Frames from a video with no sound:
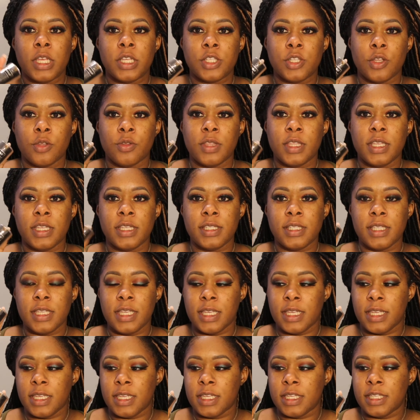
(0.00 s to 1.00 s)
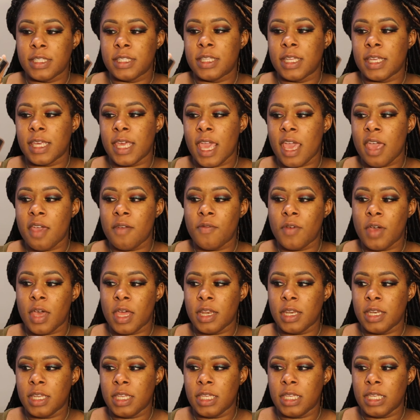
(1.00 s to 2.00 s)
So this is the Kat
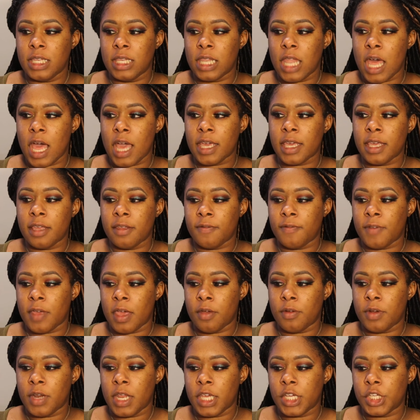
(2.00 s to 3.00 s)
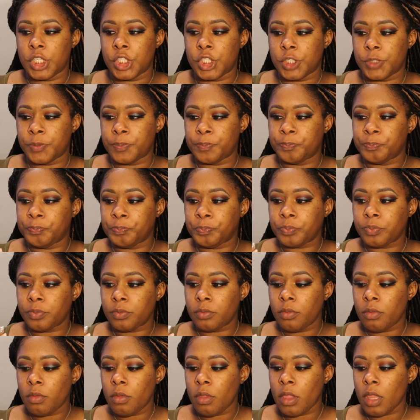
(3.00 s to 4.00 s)
Von D Lock-It foundation,
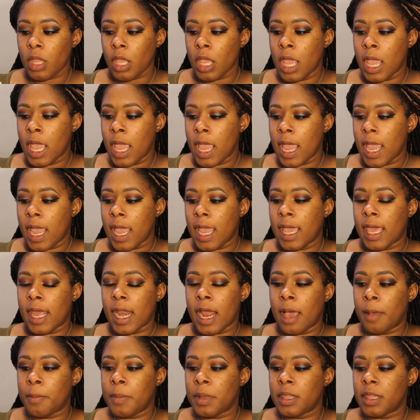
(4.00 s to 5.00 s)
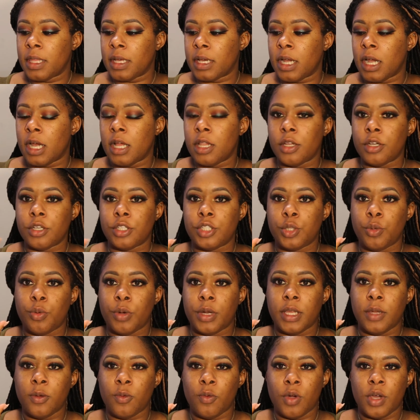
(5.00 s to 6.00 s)
and I'm in the color
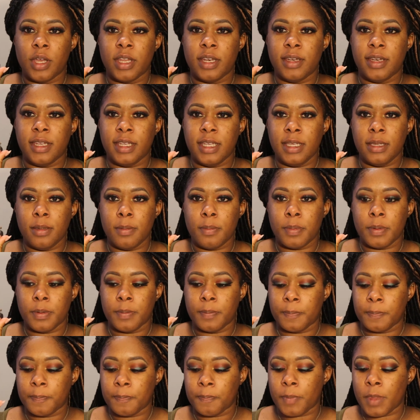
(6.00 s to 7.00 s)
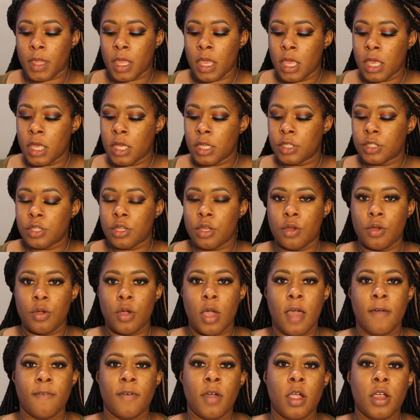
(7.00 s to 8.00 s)
21 Deep. So
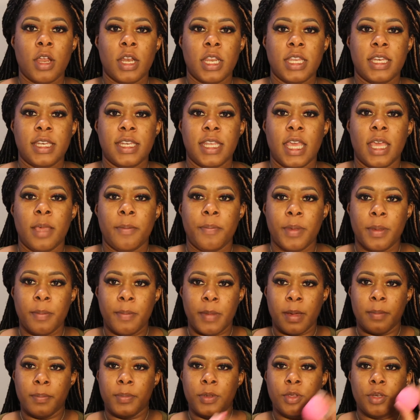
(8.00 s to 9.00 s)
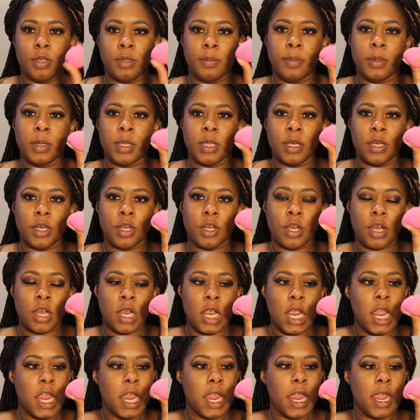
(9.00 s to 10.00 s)
I've already dampened my beauty blender,
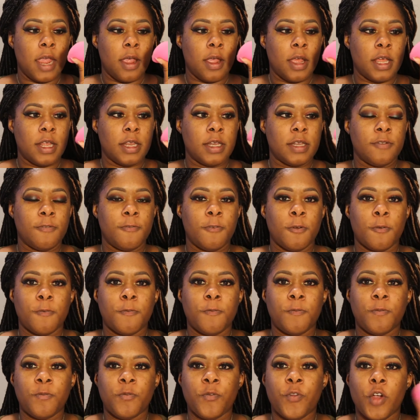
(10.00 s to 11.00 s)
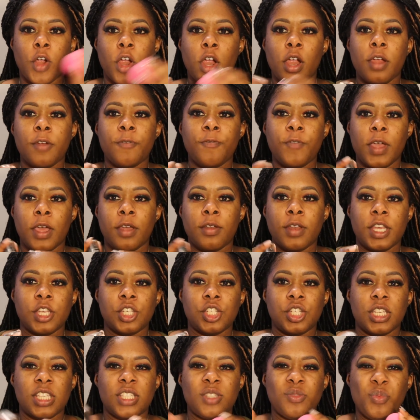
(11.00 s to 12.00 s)
and for her
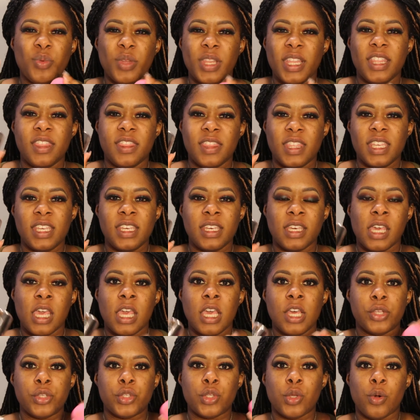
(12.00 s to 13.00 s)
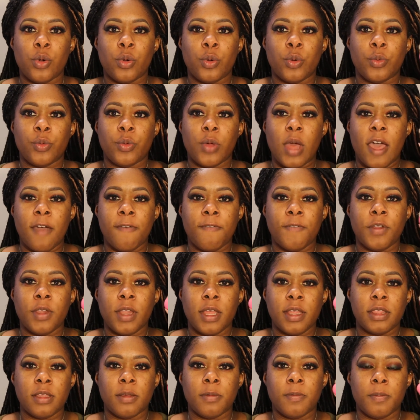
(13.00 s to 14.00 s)
foundation, it's really thick, so I feel
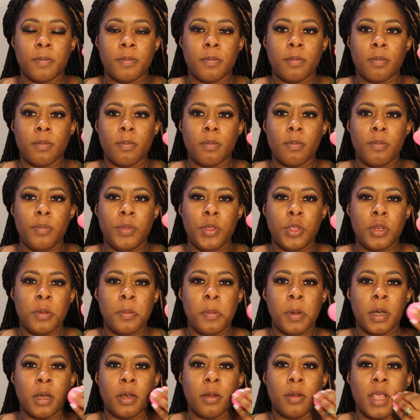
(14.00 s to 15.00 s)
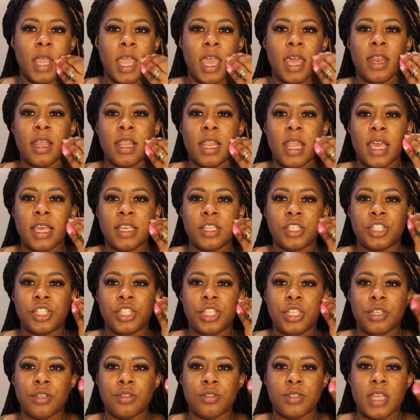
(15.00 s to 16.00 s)
like the beauty blender kind of like
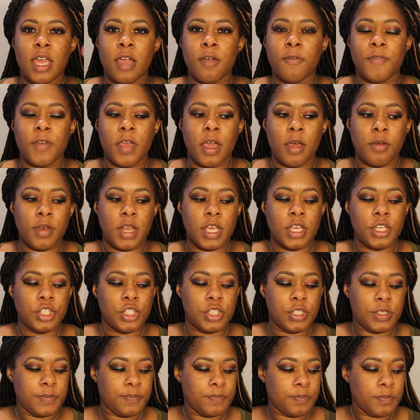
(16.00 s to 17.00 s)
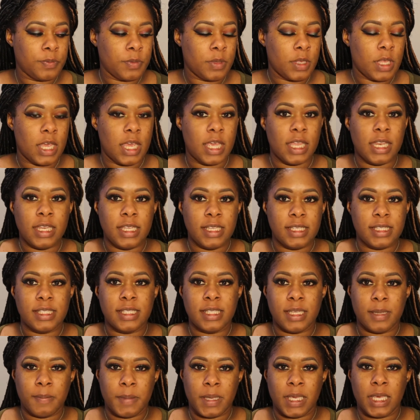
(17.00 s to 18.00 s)
shears out foundation, at
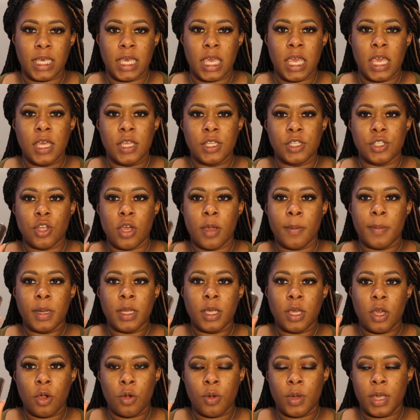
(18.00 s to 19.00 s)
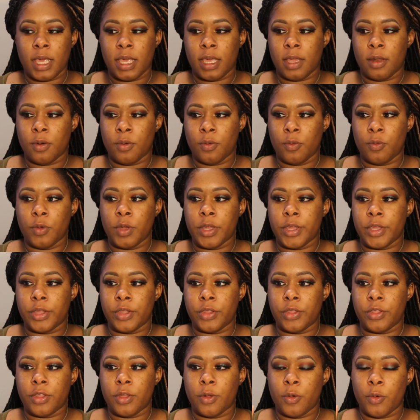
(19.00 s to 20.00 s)
least to me. So I'm gonna go in
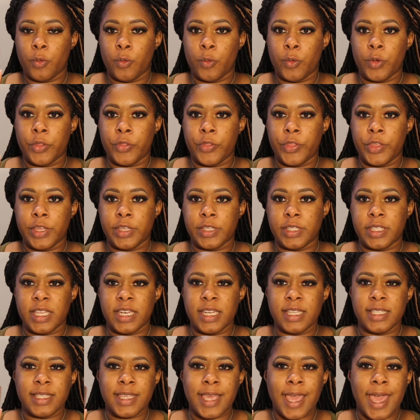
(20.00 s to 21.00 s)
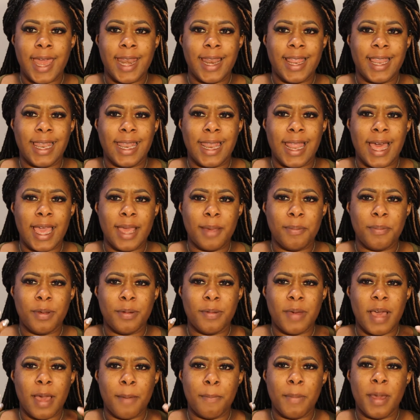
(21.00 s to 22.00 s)
with this, and it's kind of light,
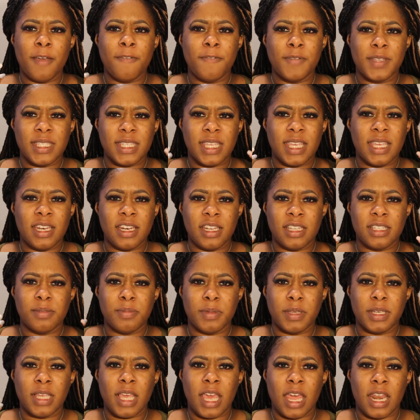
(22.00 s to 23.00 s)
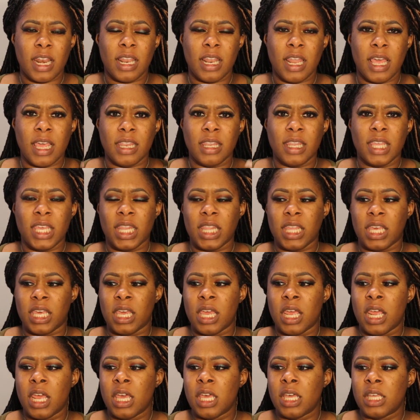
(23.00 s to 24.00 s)
but my skin has been kind of light lately,
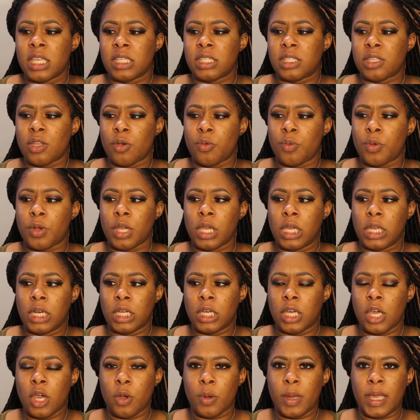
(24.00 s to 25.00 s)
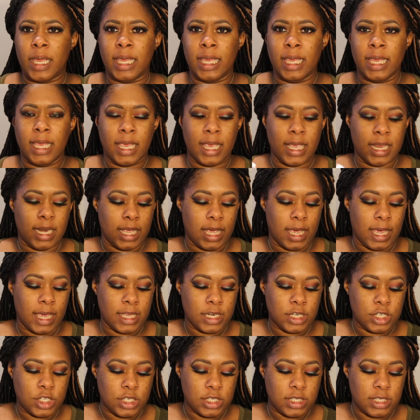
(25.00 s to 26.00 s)
so we're gonna go in
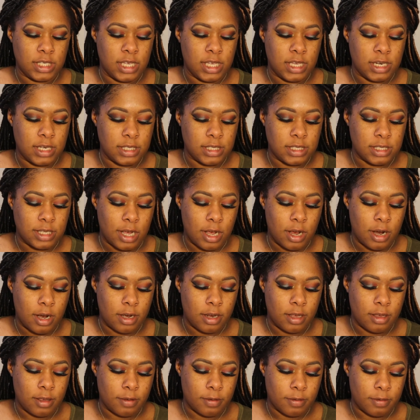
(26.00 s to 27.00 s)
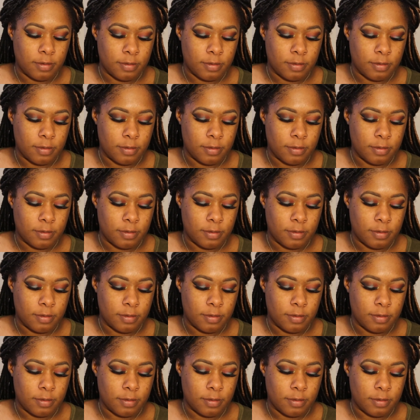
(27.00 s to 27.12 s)
and just get it started.